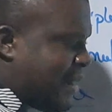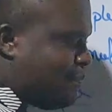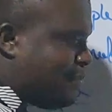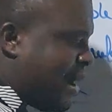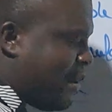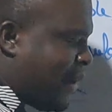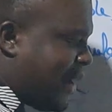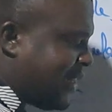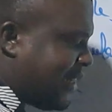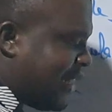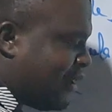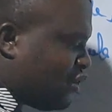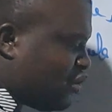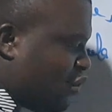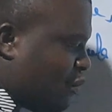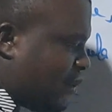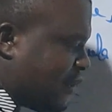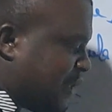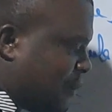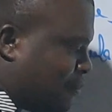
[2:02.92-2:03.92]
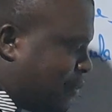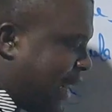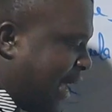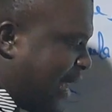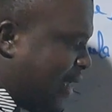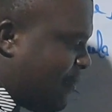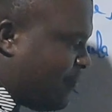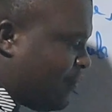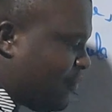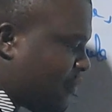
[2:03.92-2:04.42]
the power down to
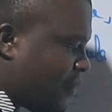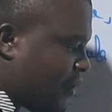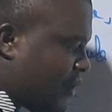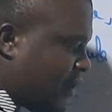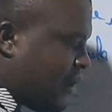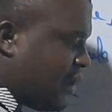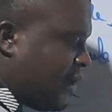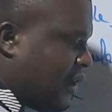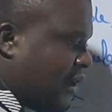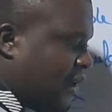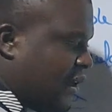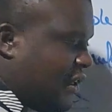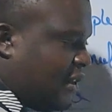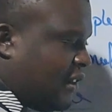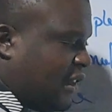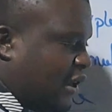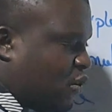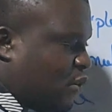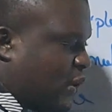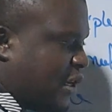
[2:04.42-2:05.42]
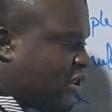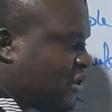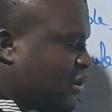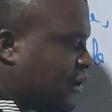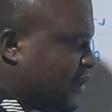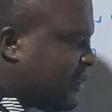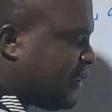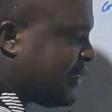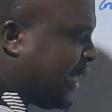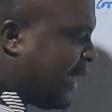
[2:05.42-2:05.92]
multiply the
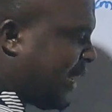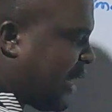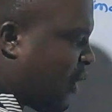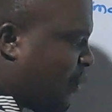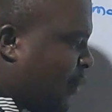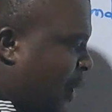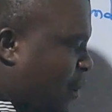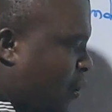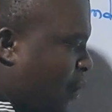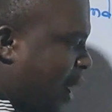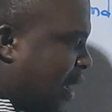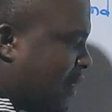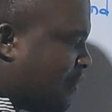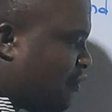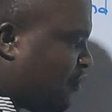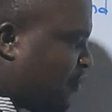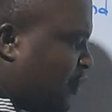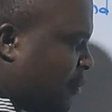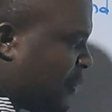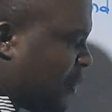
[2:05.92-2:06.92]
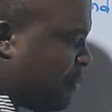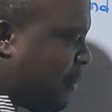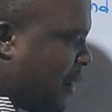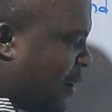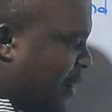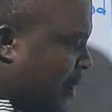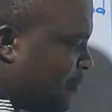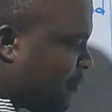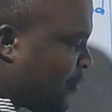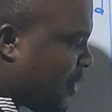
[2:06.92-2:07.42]
question, take away 1 from the
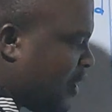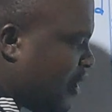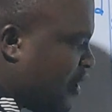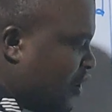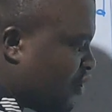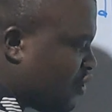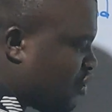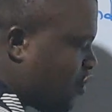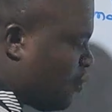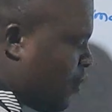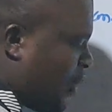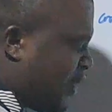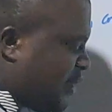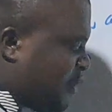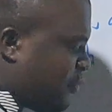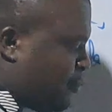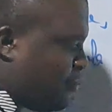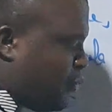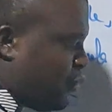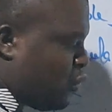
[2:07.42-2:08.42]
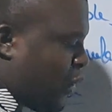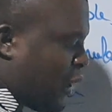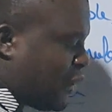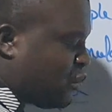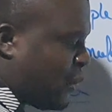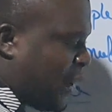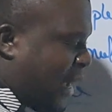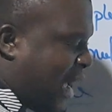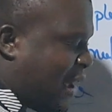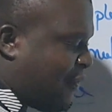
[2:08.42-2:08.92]
power. So
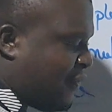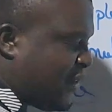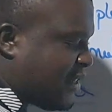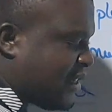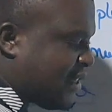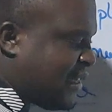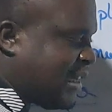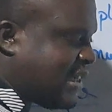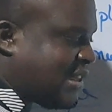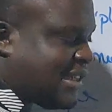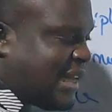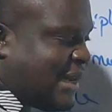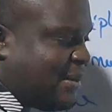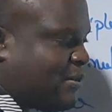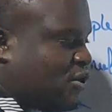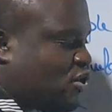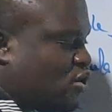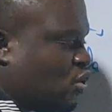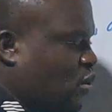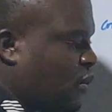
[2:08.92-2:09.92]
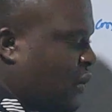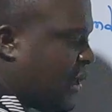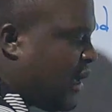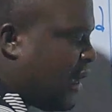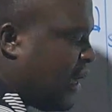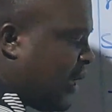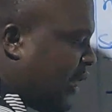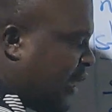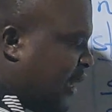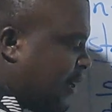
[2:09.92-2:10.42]
what we have is 6 times 2
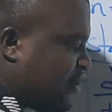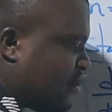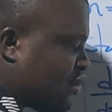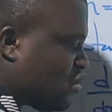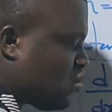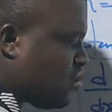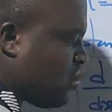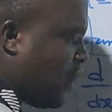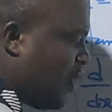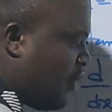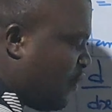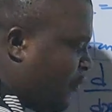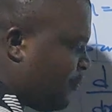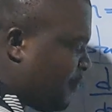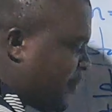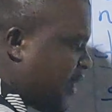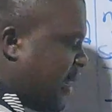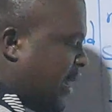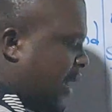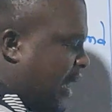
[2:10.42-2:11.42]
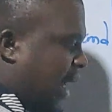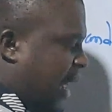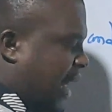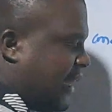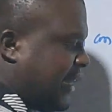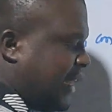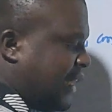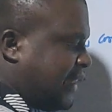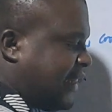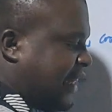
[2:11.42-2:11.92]
is 12,
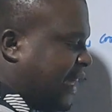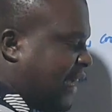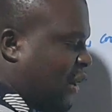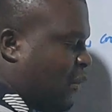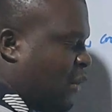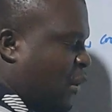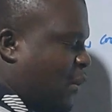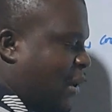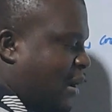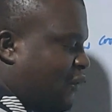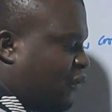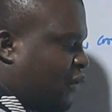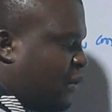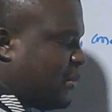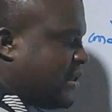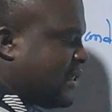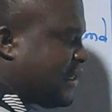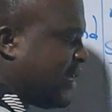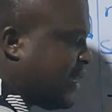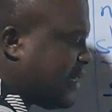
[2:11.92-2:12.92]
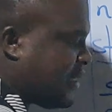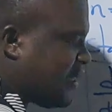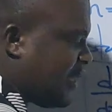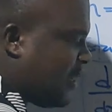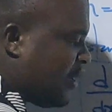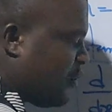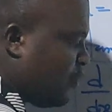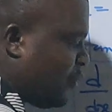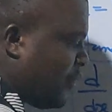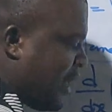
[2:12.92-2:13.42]
and then take away 1 from 6,
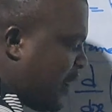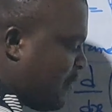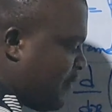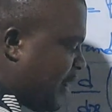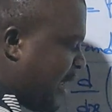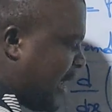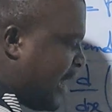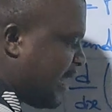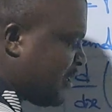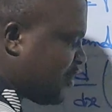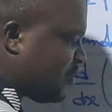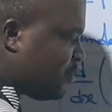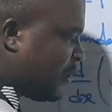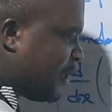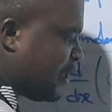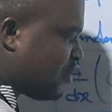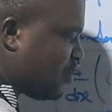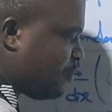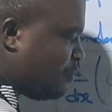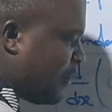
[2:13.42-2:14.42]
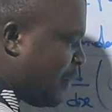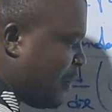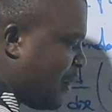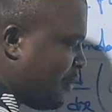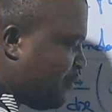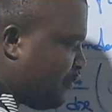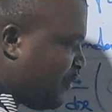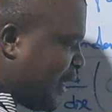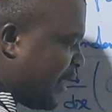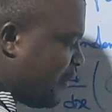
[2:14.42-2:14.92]
we have x raised to
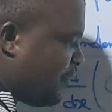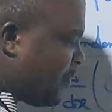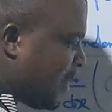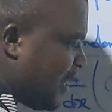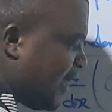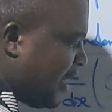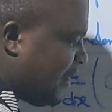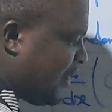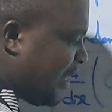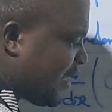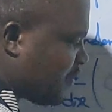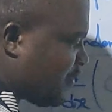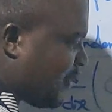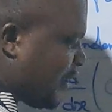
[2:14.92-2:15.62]
power 5. That's